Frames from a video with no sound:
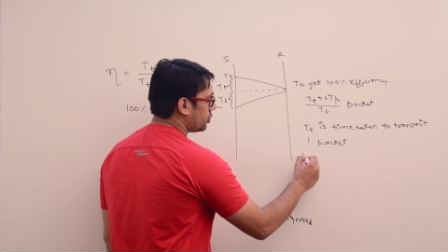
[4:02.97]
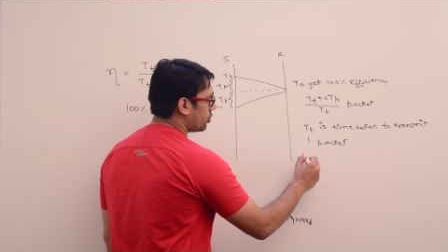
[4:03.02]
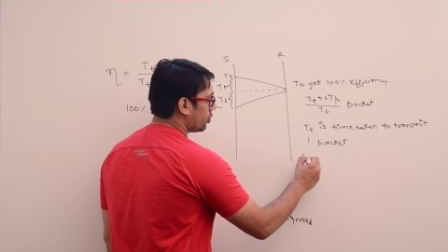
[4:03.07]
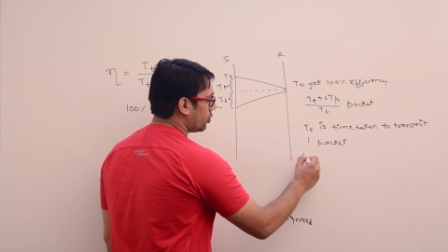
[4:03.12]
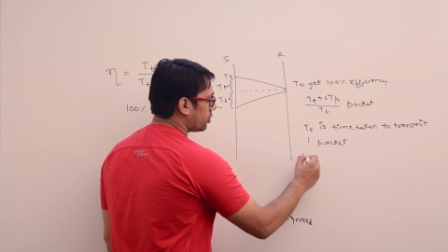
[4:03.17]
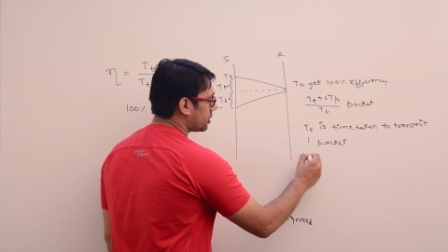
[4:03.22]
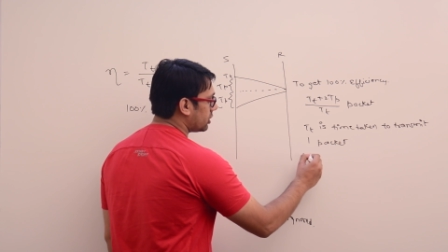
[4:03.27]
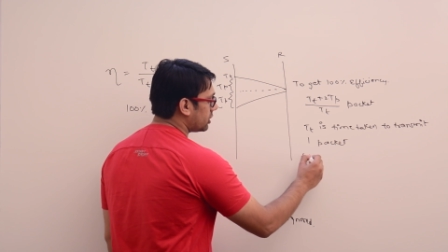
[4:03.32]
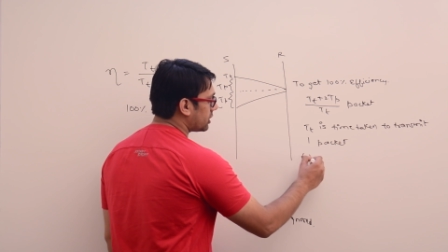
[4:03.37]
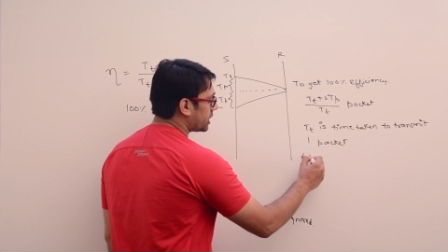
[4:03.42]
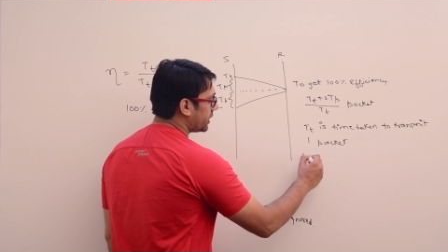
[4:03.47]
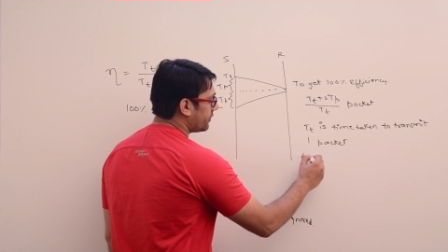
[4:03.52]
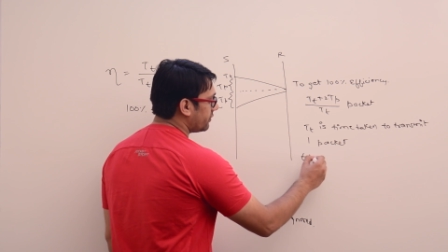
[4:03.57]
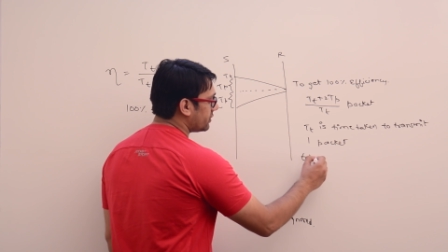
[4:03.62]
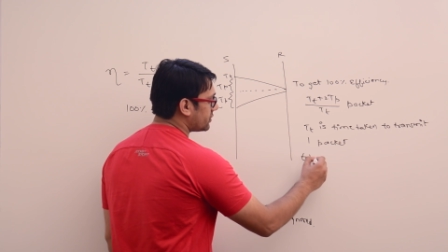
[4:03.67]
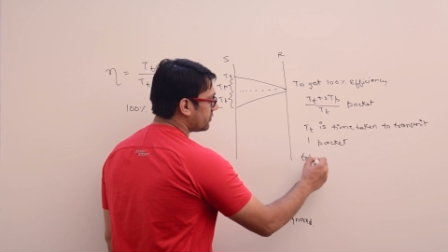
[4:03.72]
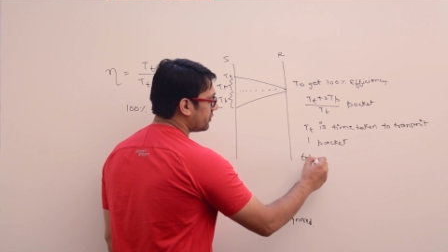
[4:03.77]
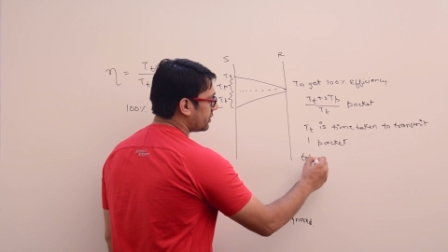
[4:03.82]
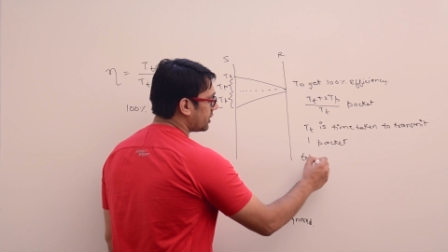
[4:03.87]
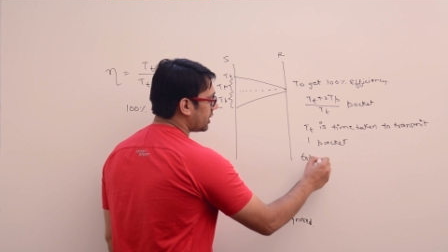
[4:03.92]
Total time
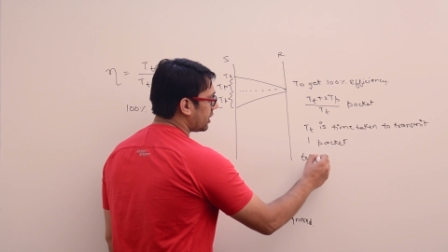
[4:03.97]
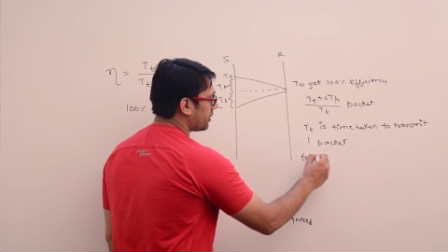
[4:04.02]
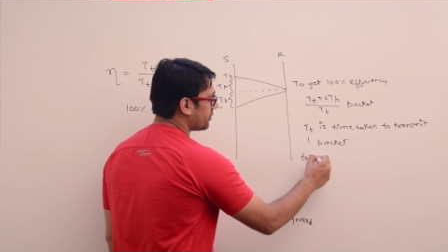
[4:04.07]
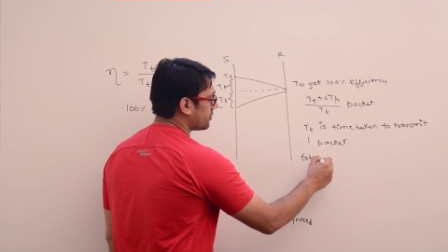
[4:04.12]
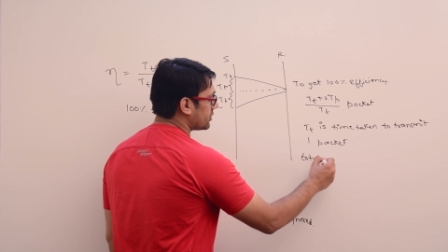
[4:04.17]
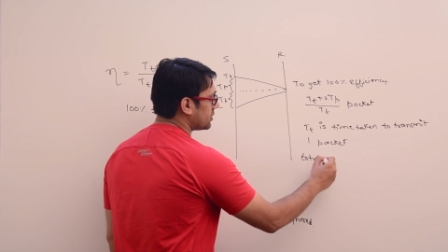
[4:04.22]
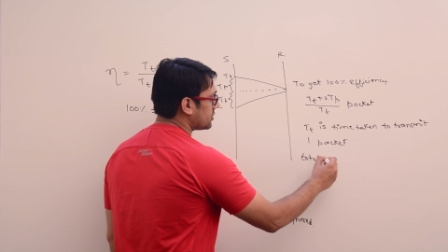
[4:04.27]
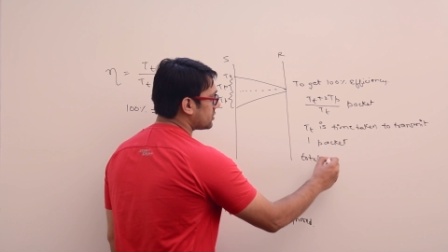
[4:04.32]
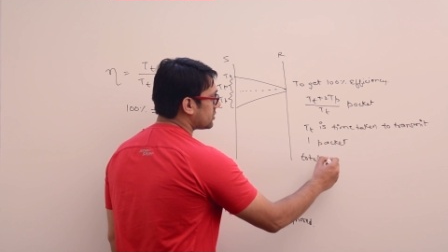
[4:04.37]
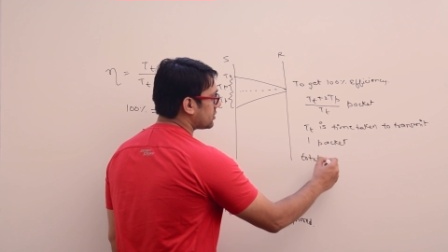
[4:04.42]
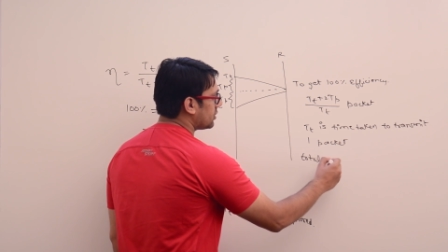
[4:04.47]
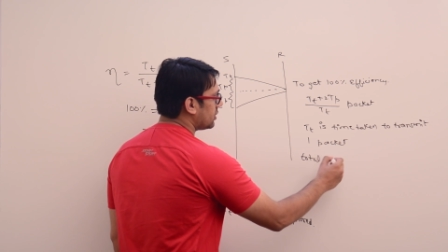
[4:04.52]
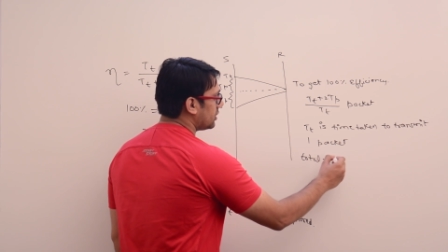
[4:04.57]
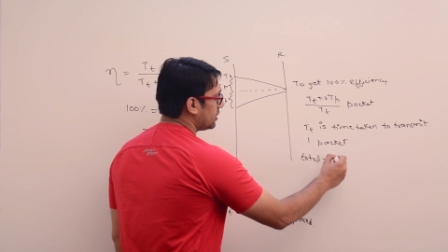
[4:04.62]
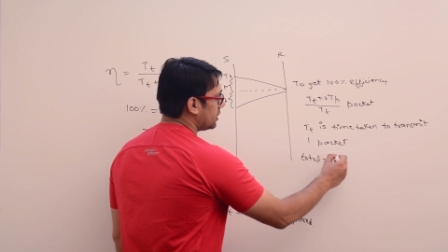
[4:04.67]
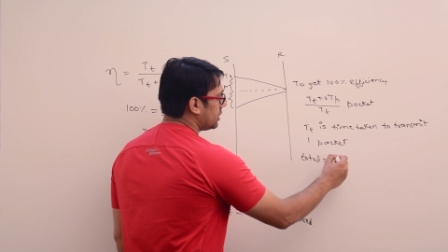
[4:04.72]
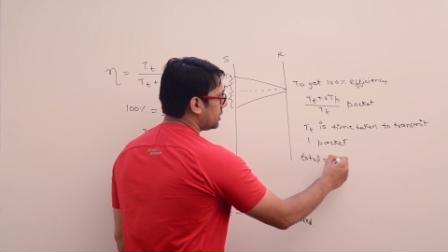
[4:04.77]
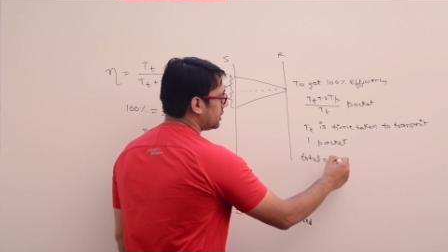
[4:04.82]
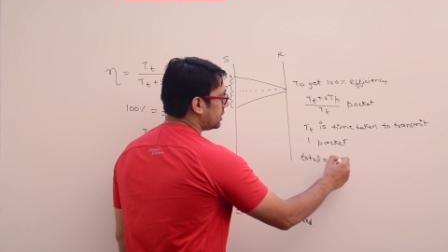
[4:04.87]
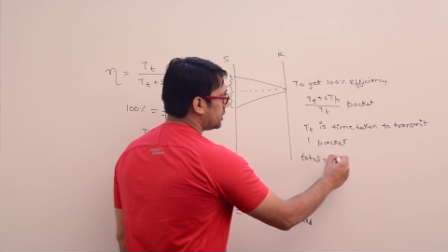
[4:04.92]
which we have is
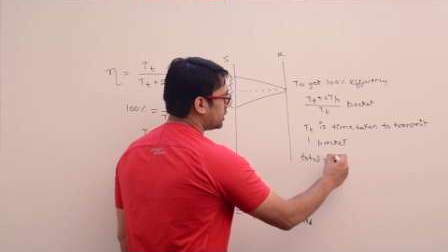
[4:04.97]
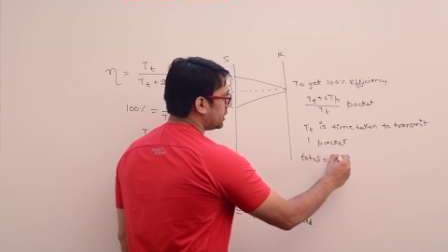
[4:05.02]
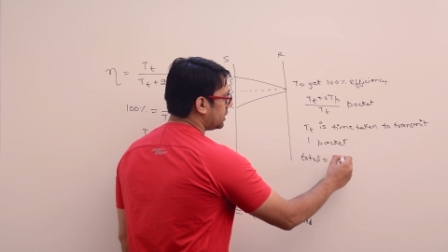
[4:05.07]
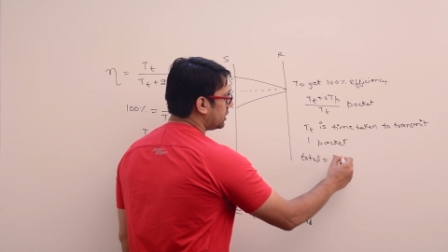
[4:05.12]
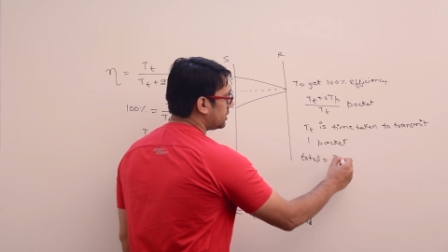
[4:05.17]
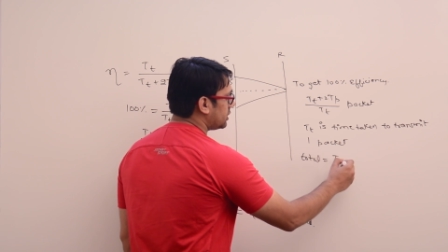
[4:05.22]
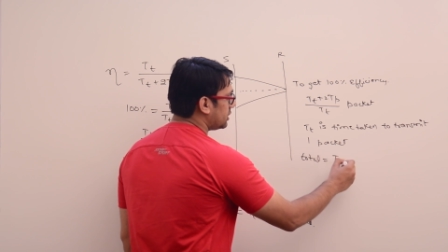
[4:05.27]
T